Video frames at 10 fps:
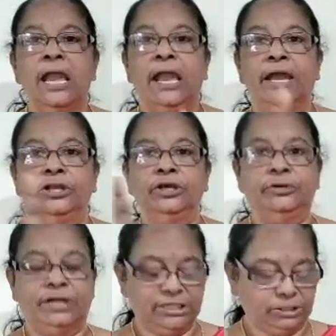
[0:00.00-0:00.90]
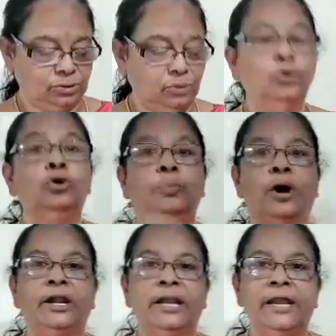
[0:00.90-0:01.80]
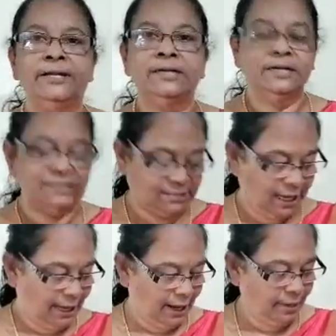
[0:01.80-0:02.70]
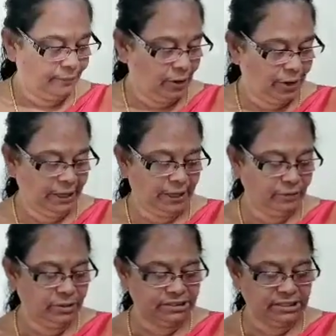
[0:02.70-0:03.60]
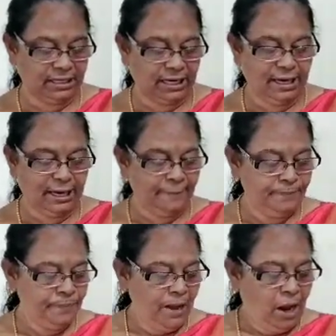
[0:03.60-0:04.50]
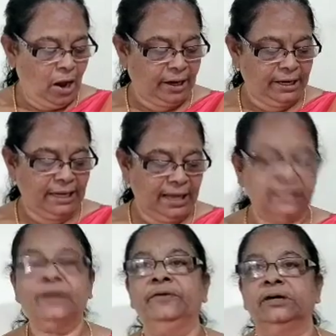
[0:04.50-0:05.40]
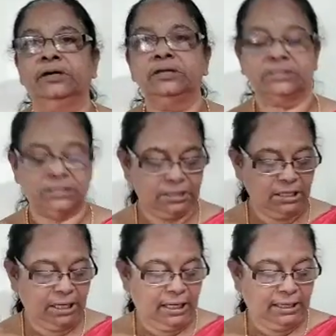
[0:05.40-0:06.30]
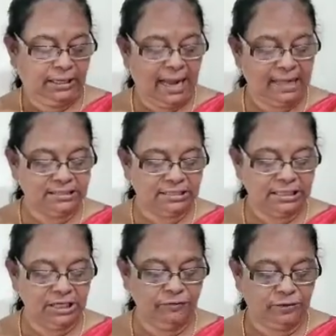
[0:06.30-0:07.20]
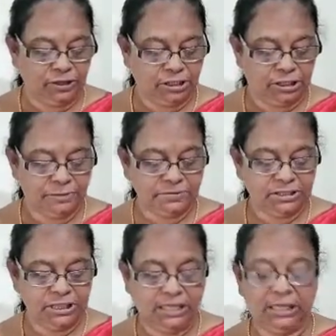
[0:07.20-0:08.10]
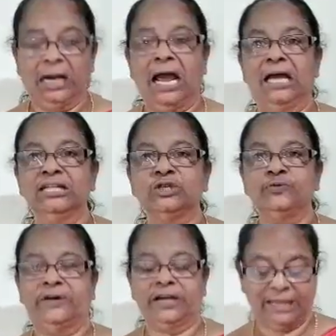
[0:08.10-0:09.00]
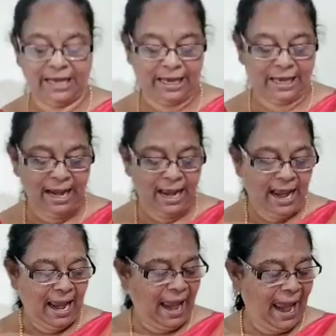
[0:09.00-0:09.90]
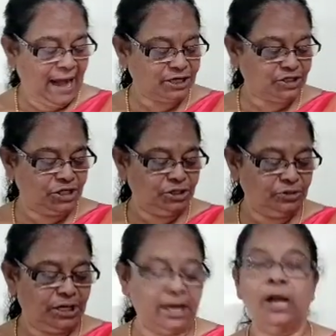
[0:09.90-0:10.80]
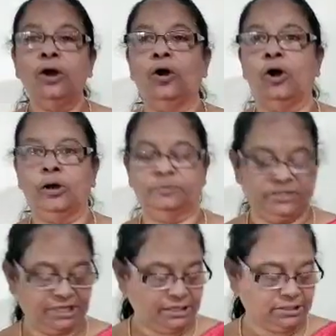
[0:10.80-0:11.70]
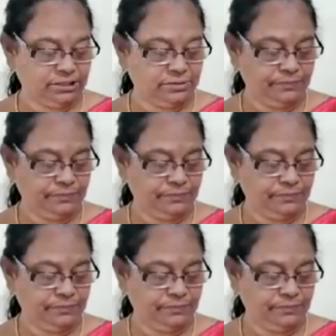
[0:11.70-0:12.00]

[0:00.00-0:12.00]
A new dress. Who bought it? Sarah. Okay, now is it clear? Okay, in other words, transitive verbs transfer their action to the object.